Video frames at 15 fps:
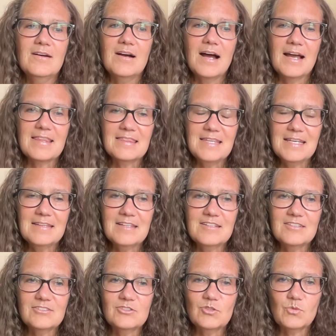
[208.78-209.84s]
I think that
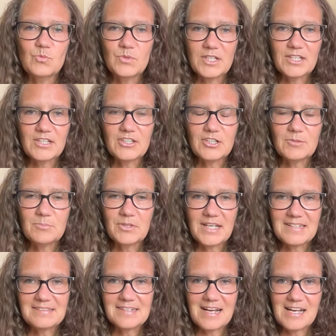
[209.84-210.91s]
this is a really good
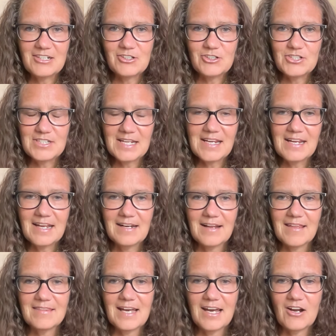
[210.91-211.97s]
place to understand
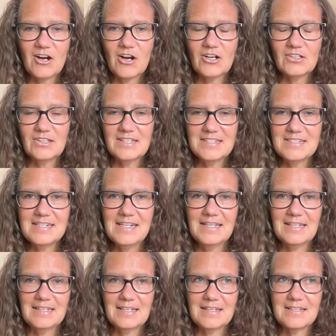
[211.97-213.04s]
that our
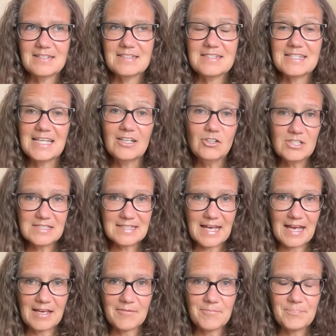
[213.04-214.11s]
listening skill
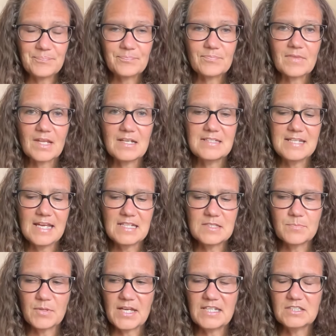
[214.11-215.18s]
set takes
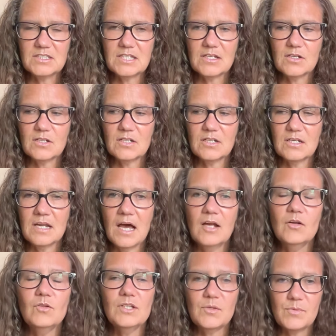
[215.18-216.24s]
place not
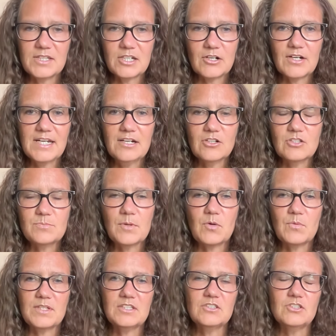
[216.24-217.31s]
only with our ears,
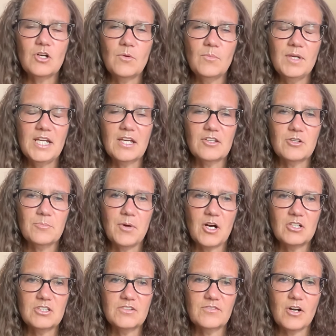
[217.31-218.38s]
but with so many other
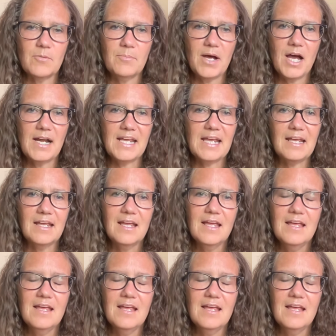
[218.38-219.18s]
parts of our body.